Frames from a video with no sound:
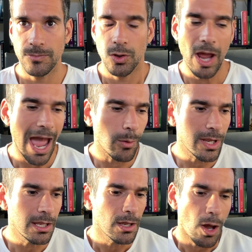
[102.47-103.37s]
You know, how
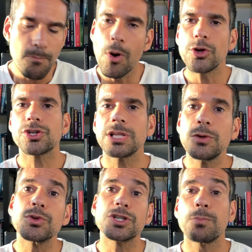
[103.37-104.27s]
we emotionally
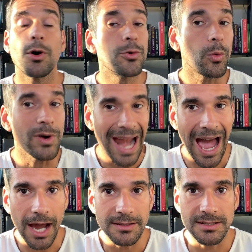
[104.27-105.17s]
respond or
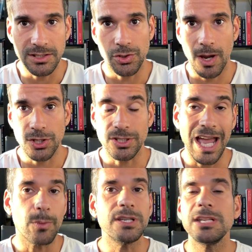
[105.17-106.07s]
react to situations,
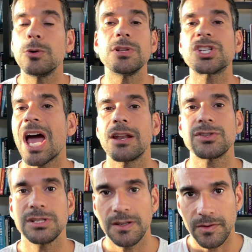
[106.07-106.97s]
how we deal with challenge
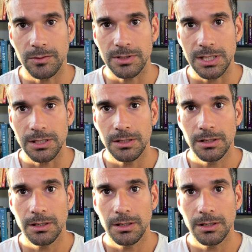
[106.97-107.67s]
and difficulty.